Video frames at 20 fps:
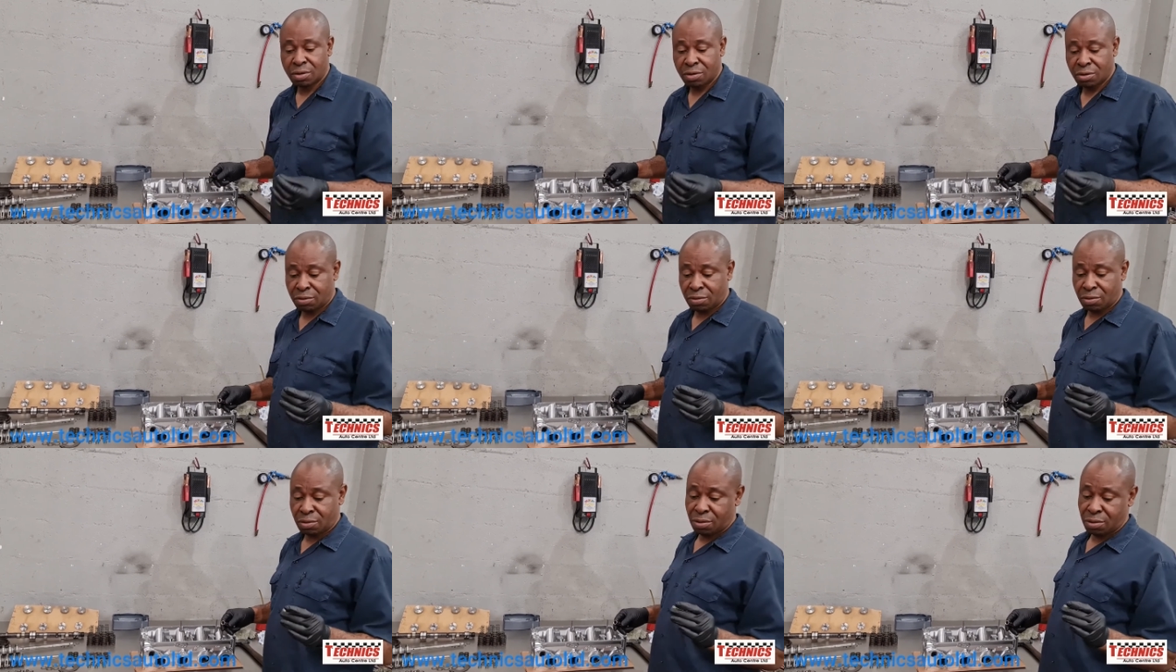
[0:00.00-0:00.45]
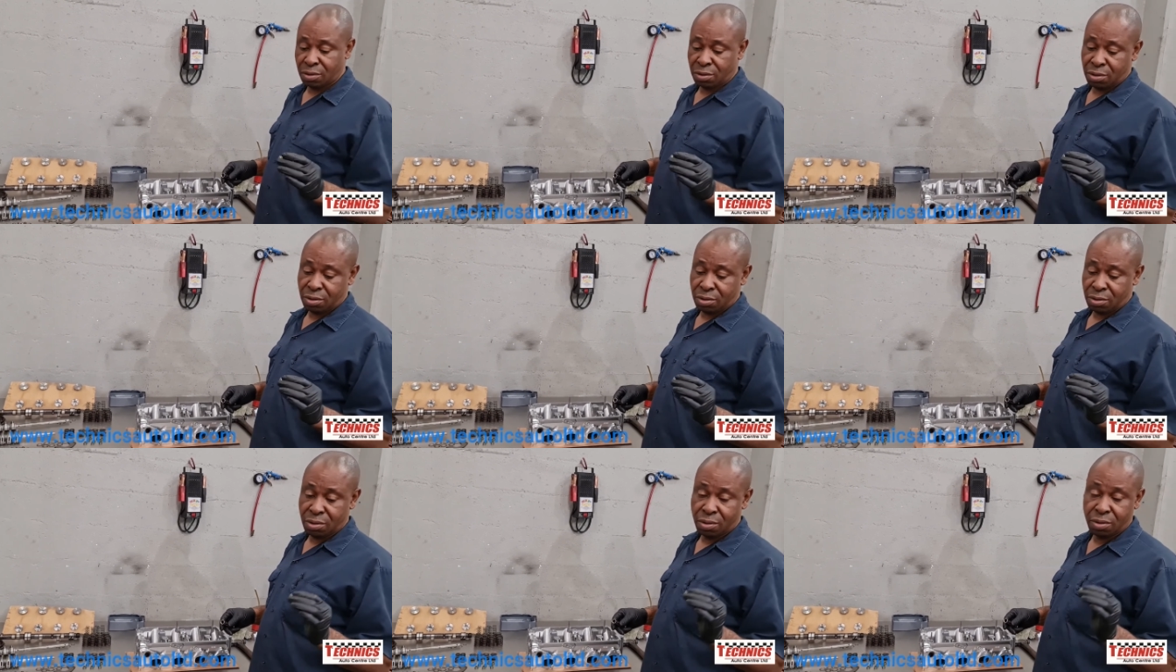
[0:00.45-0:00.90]
So
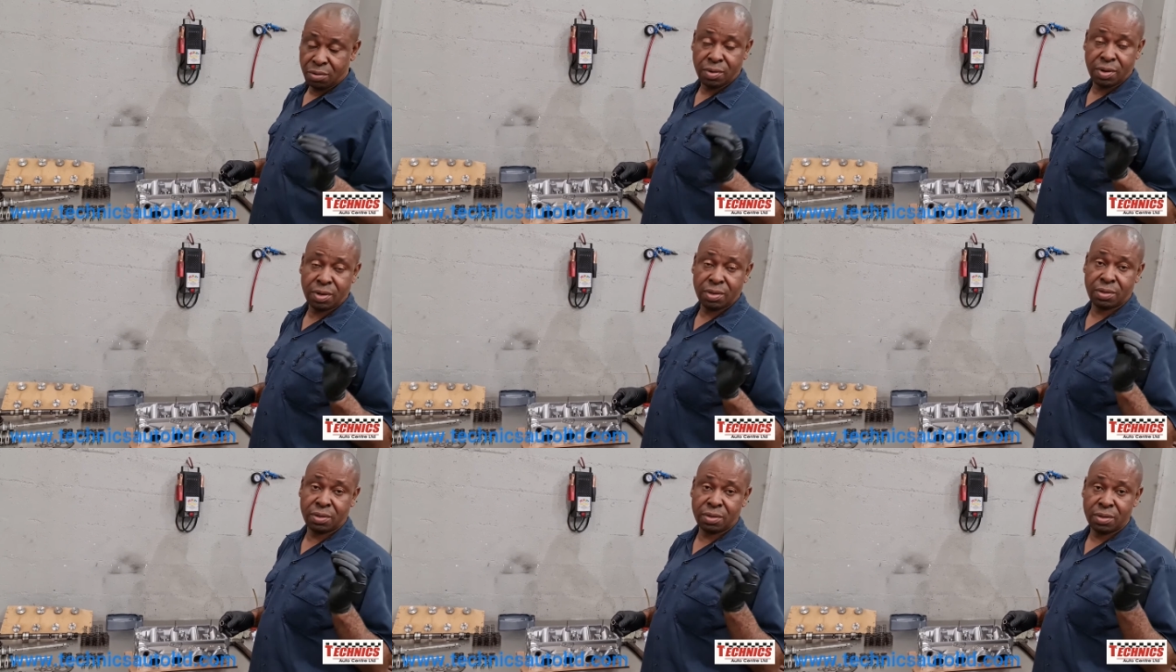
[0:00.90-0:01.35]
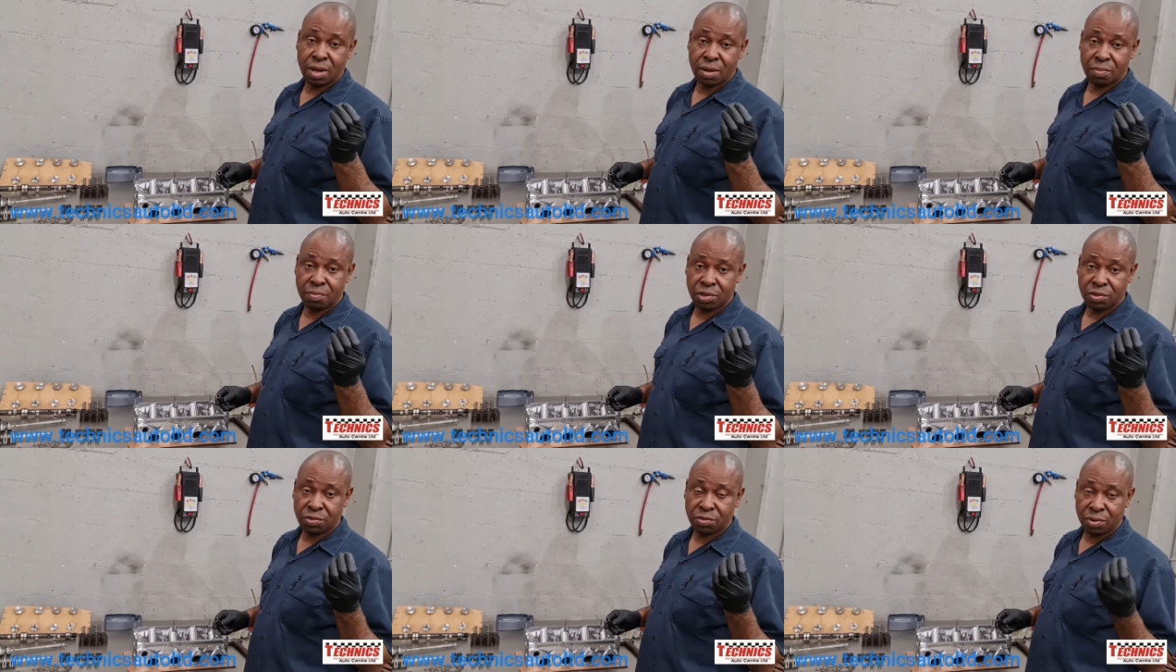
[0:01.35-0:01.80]
you don't want to
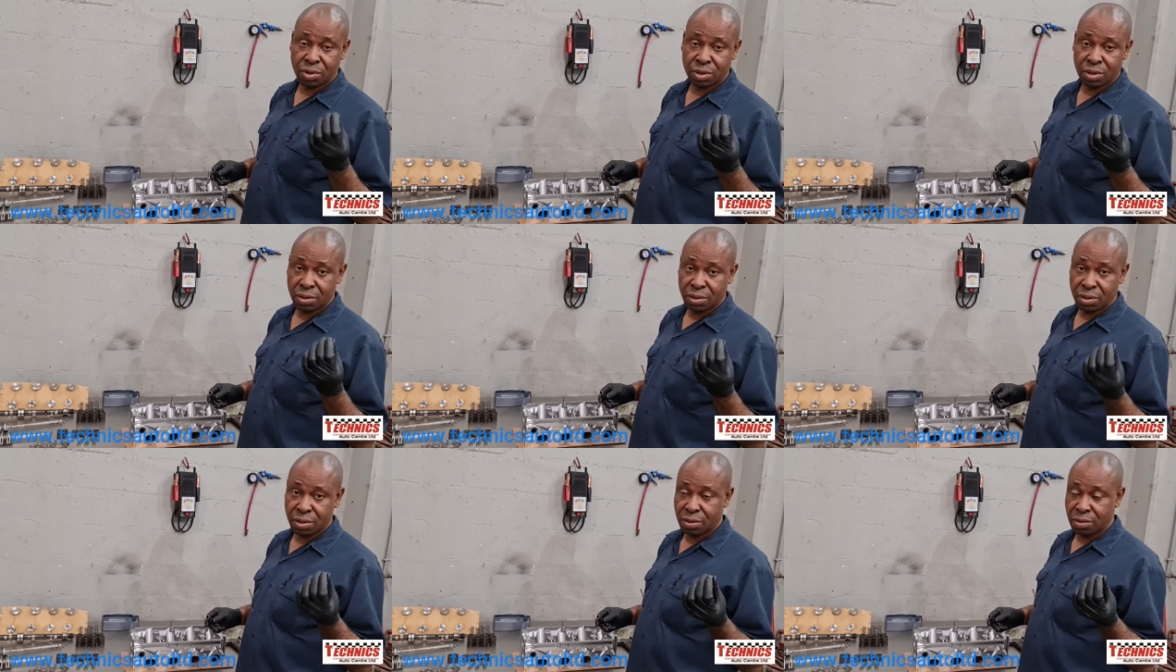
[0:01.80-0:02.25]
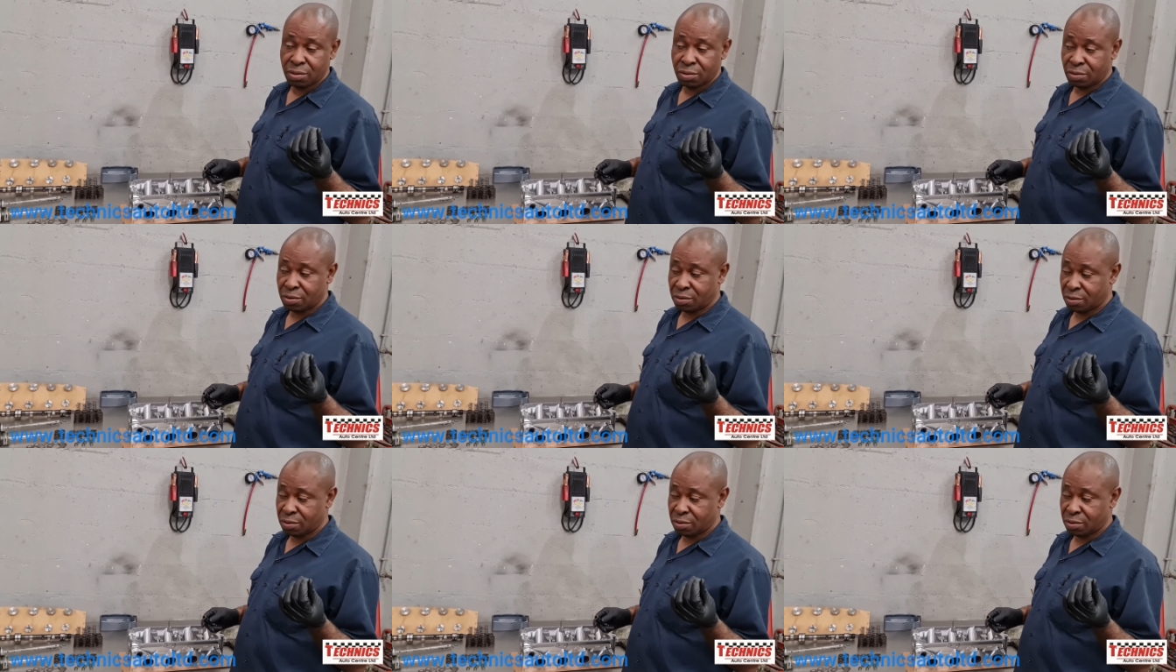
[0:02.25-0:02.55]
damage one of these.